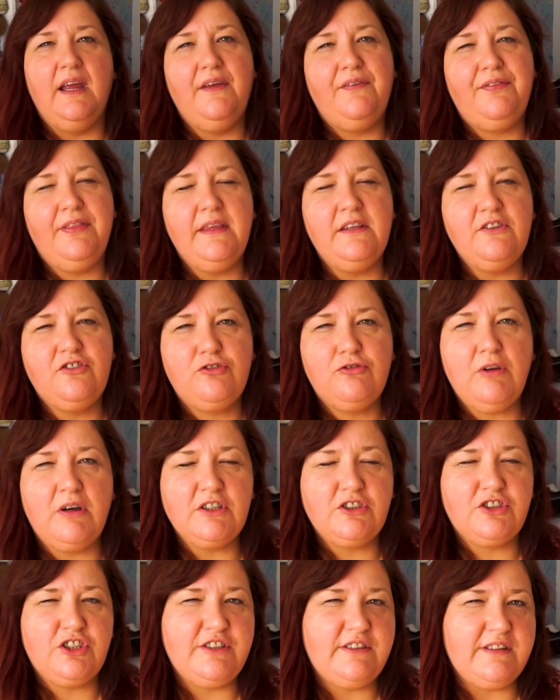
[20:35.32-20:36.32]
If the
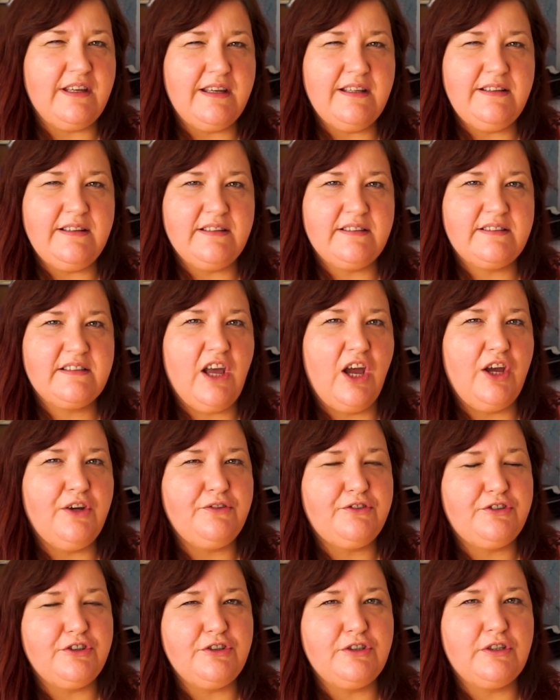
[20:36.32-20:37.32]
instructions in this
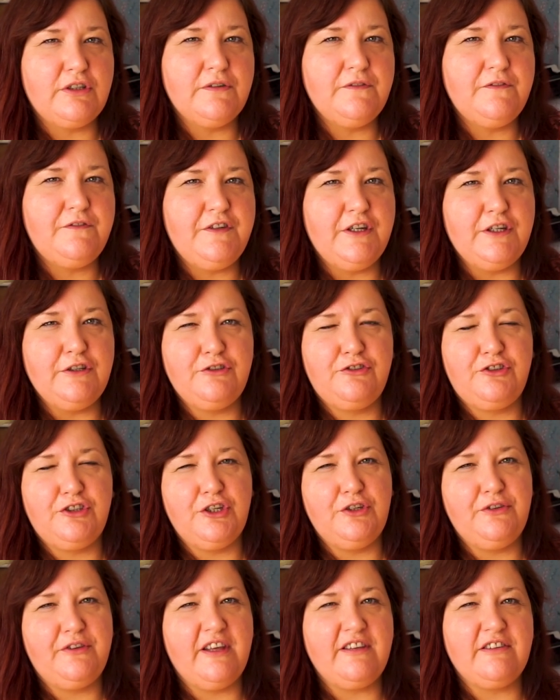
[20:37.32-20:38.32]
coat do confuse
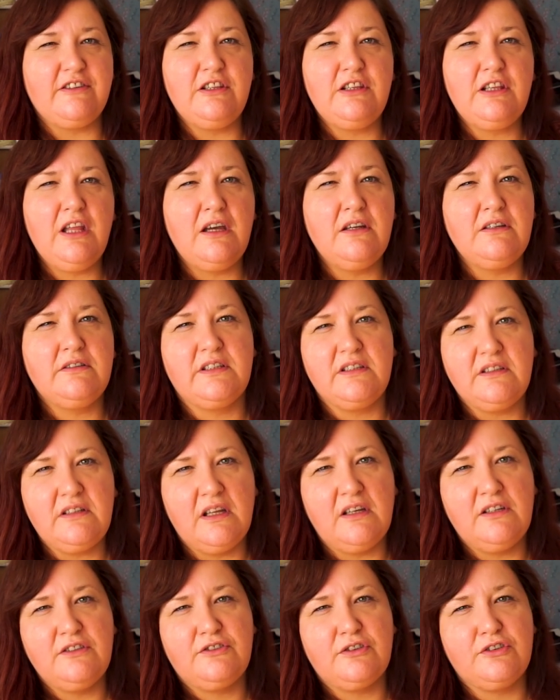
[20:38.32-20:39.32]
you, there's loads and
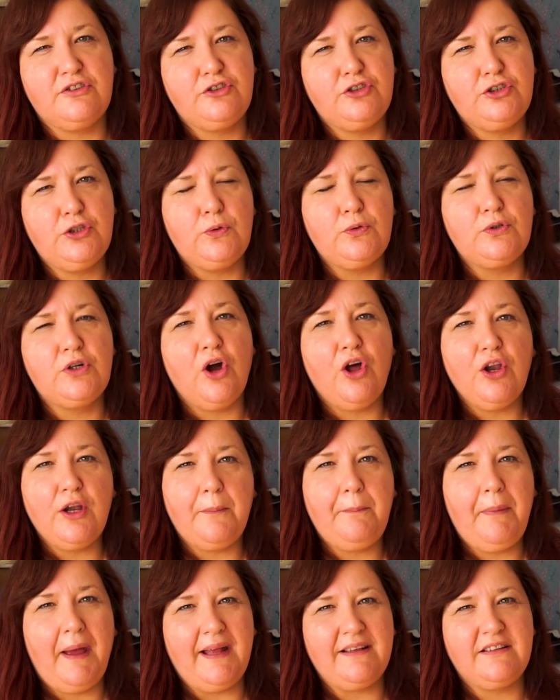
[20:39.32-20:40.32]
loads of shawl collar
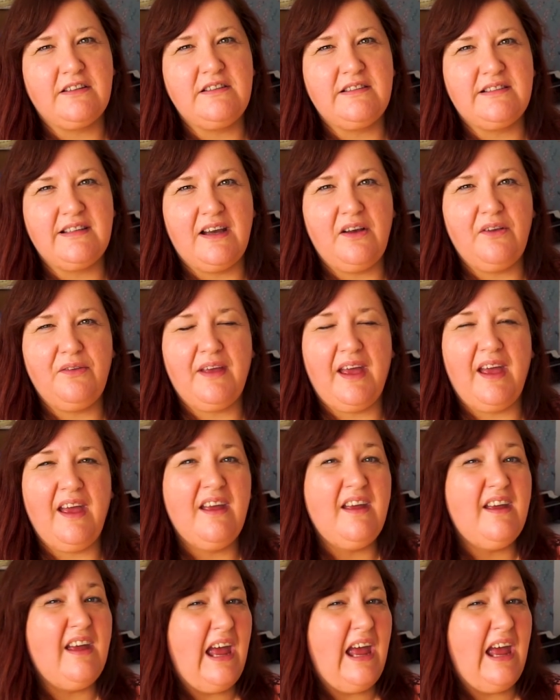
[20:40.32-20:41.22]
patterns out there.